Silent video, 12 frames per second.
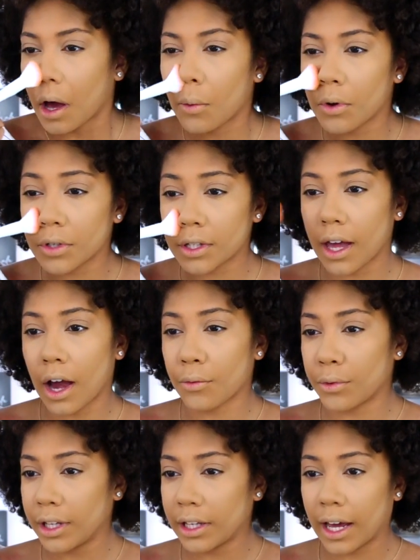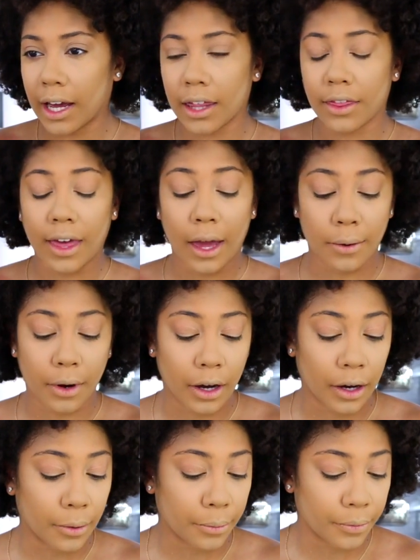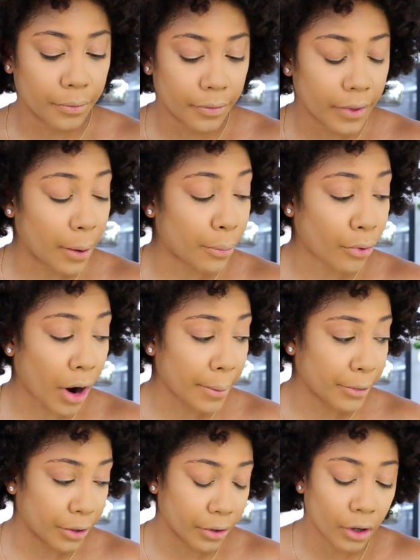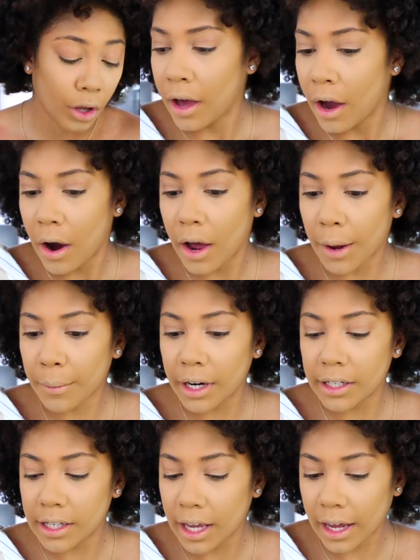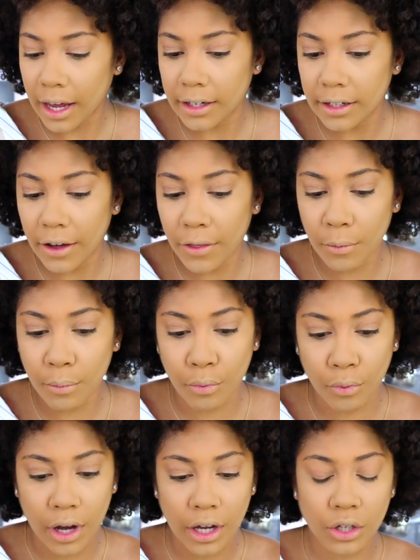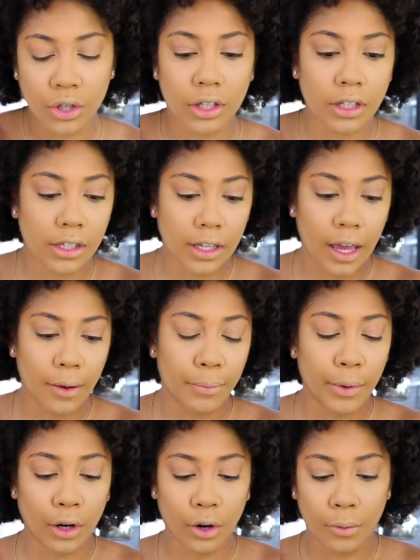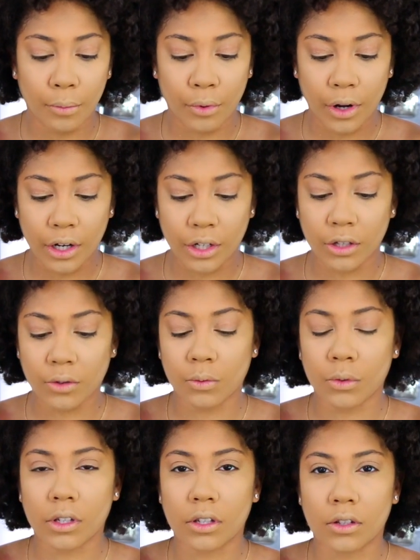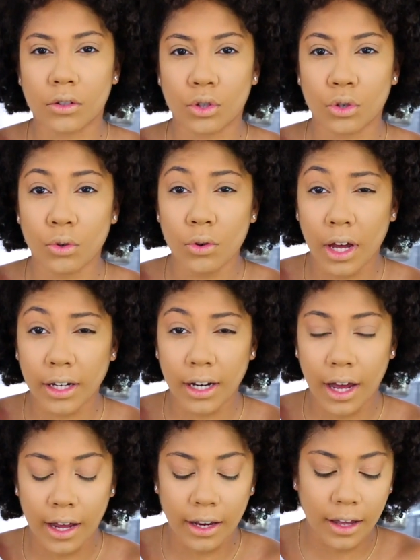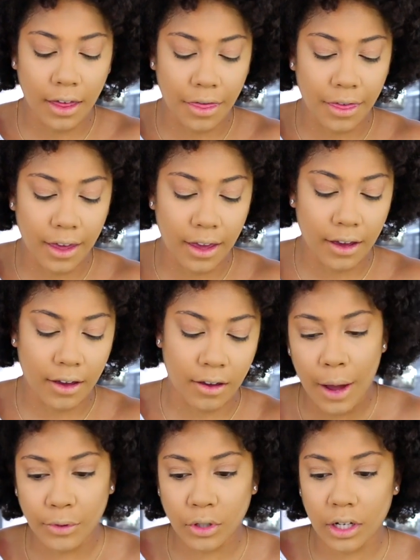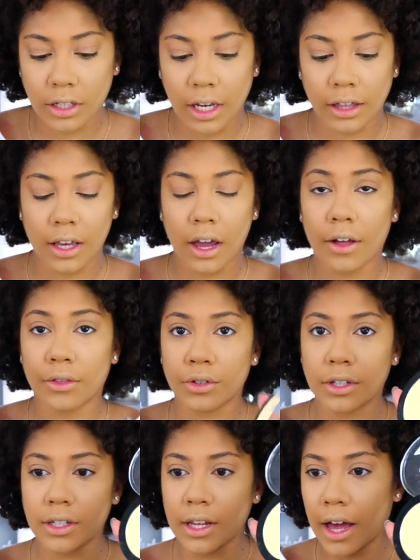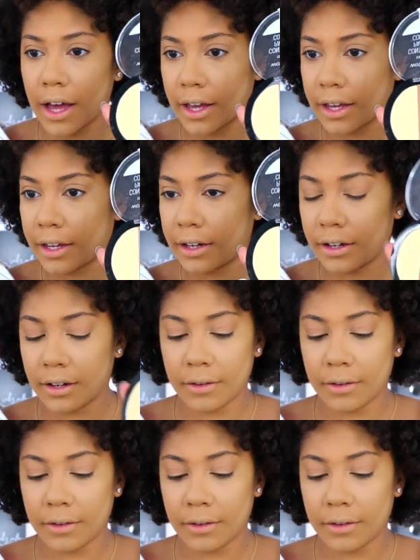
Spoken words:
I will say I really like that primer. All right, I'm gonna take another brush. This is a bigger brush. This was $2.99, I think. I'm just gonna take the other side.